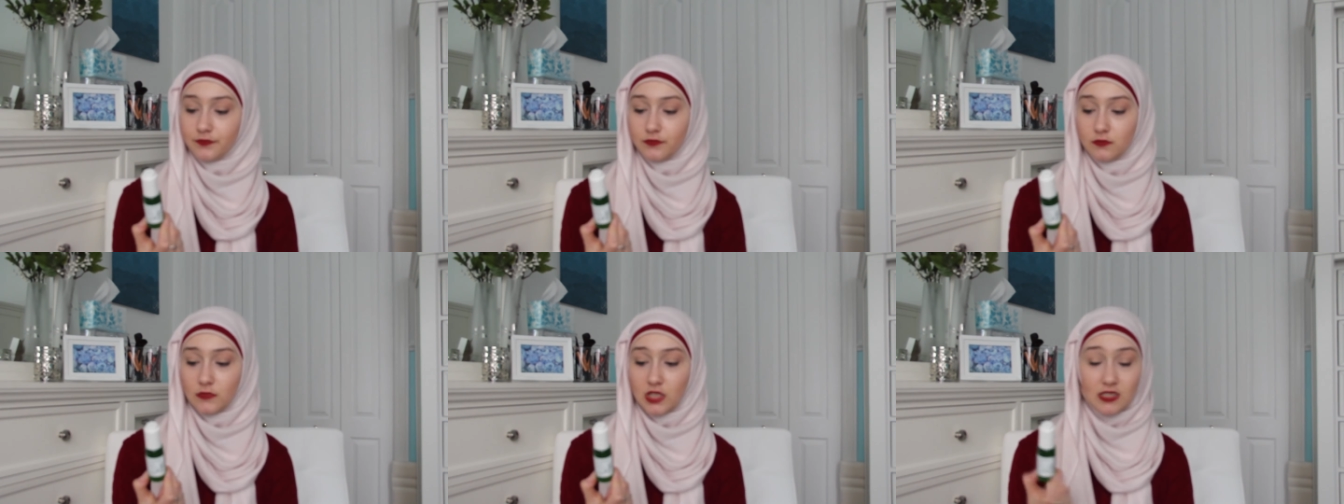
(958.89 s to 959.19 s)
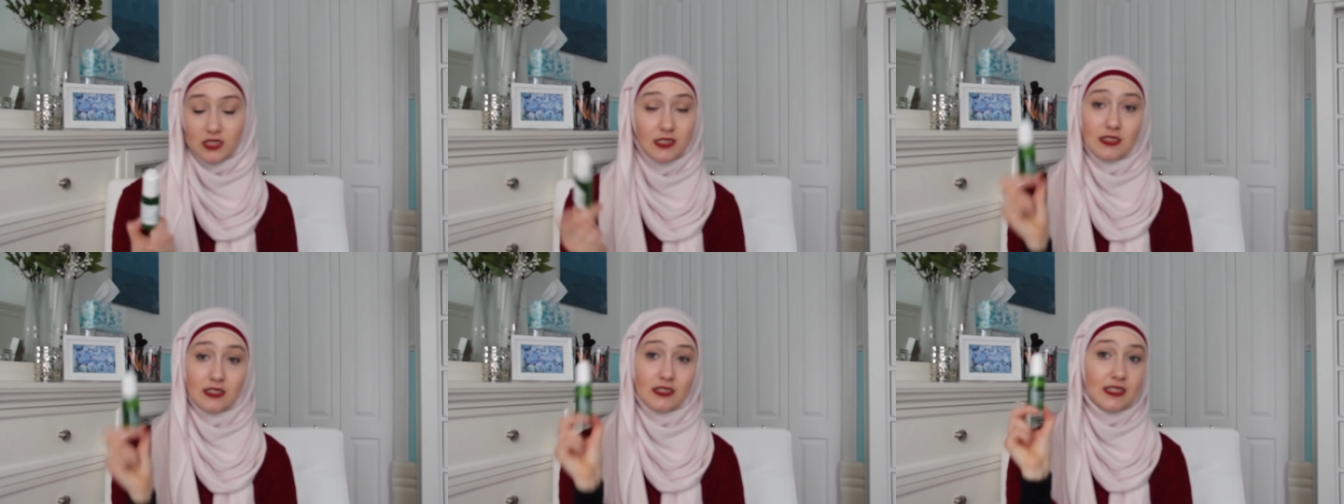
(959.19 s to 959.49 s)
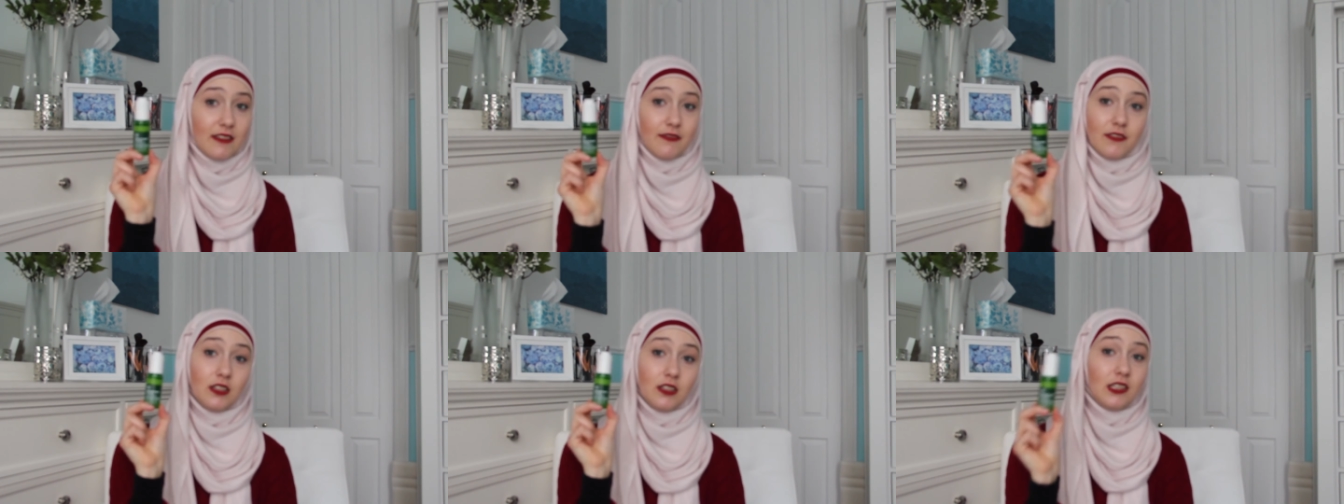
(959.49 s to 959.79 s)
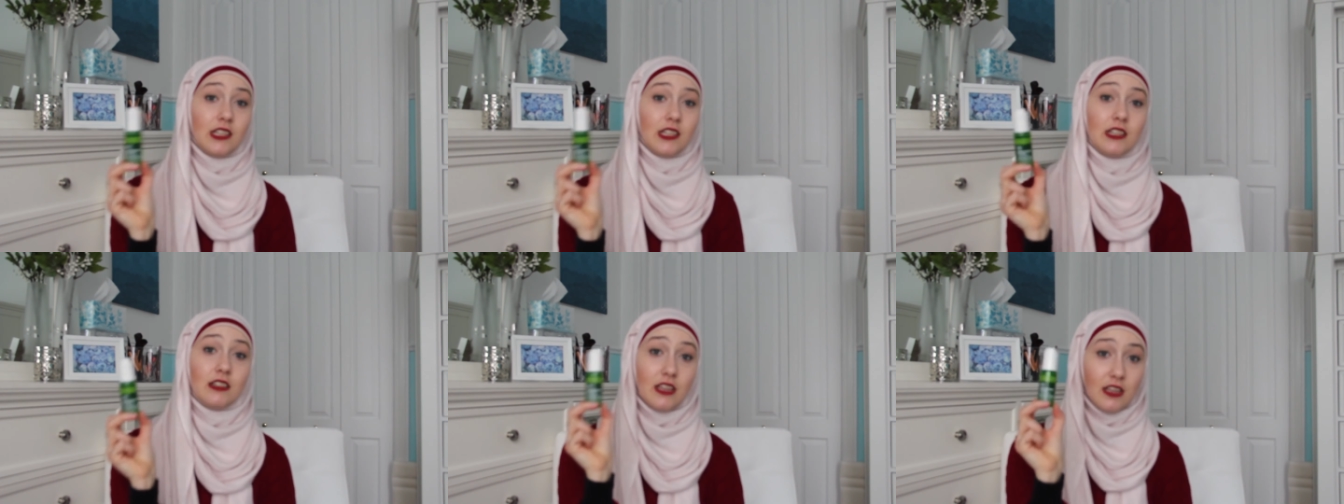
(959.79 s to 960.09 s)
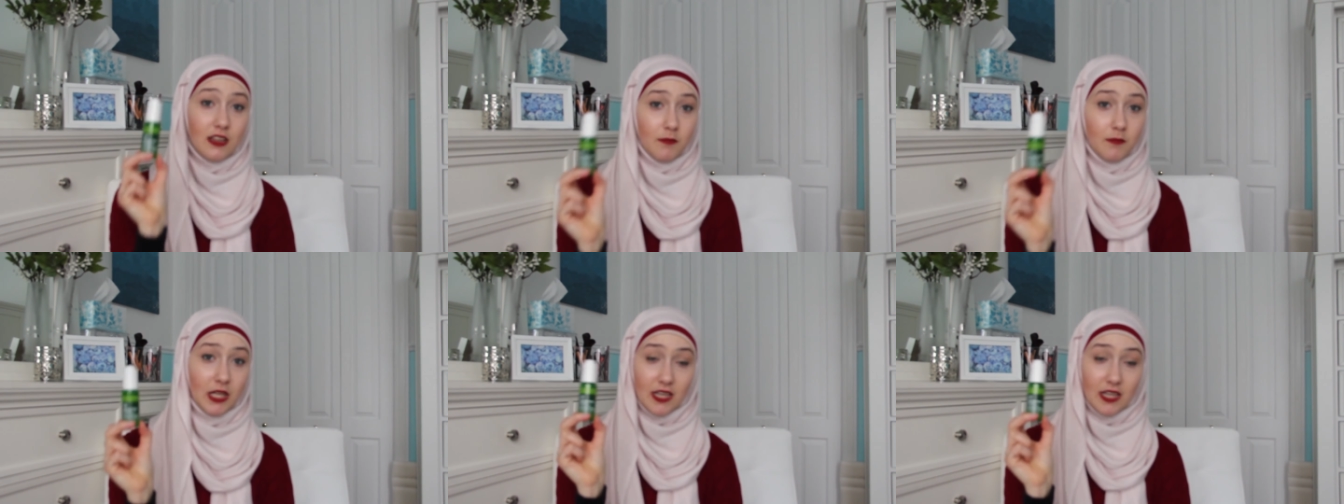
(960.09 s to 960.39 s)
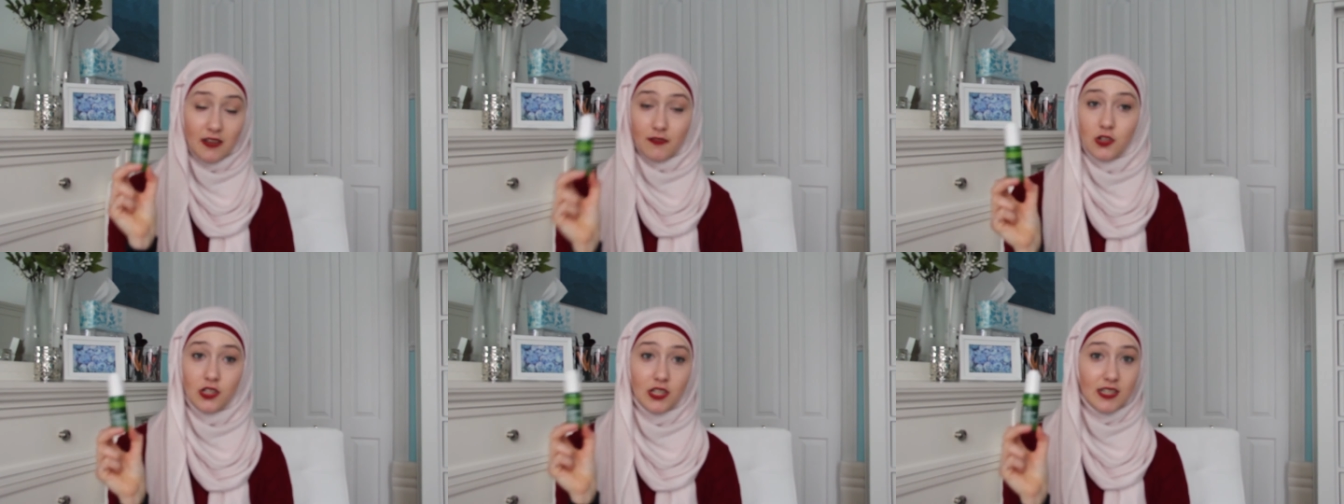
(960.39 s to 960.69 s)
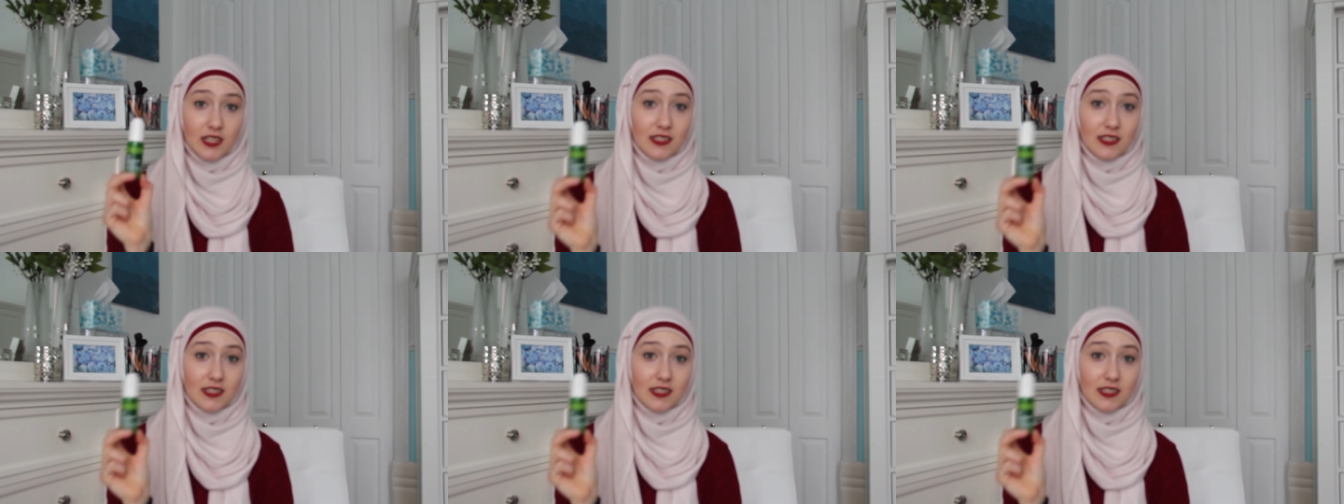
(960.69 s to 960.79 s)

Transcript: This is definitely in my everyday